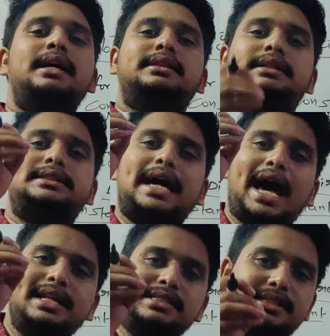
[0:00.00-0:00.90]
The
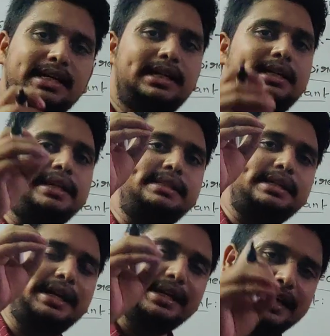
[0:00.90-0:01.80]
tangent is
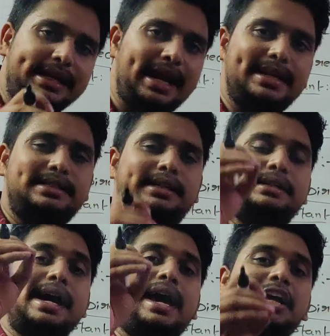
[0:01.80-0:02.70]
indicates
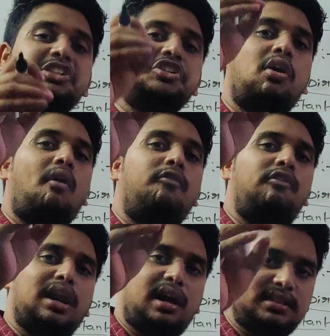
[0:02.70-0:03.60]
direction of
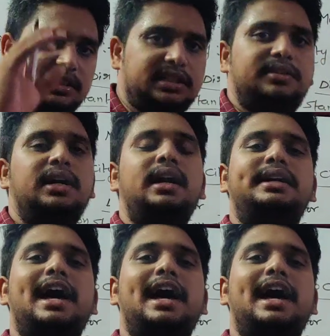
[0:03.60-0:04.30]
velocity.